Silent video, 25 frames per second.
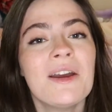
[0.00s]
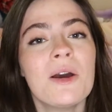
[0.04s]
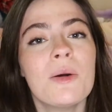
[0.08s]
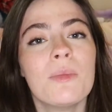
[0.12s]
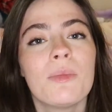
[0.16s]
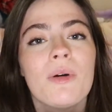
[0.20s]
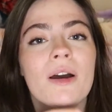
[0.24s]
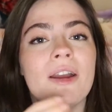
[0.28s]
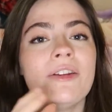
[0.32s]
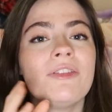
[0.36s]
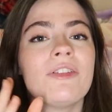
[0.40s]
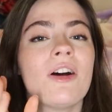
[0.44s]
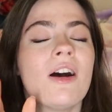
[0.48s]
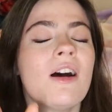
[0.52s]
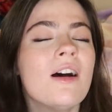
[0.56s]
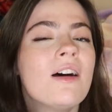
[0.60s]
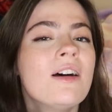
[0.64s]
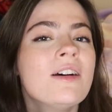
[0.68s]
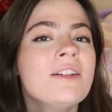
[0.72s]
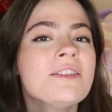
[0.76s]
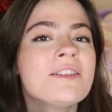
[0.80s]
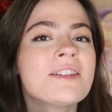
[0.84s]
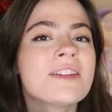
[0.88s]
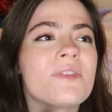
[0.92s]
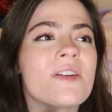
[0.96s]
but I've
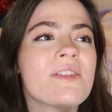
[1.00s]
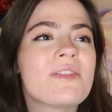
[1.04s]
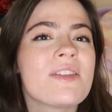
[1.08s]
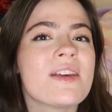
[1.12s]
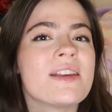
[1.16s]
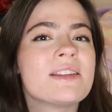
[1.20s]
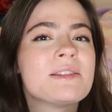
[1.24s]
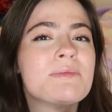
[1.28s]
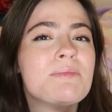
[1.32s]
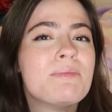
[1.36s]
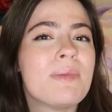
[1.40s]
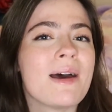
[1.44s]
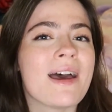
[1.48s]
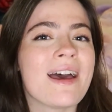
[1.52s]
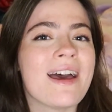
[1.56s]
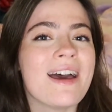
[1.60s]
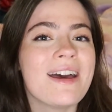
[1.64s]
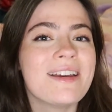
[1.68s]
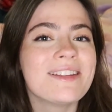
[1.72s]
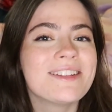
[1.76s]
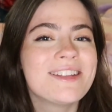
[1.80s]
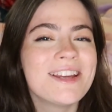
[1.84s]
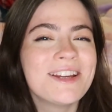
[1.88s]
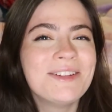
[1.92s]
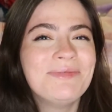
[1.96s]
heard that there's
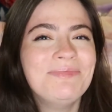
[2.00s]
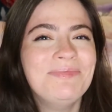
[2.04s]
bears.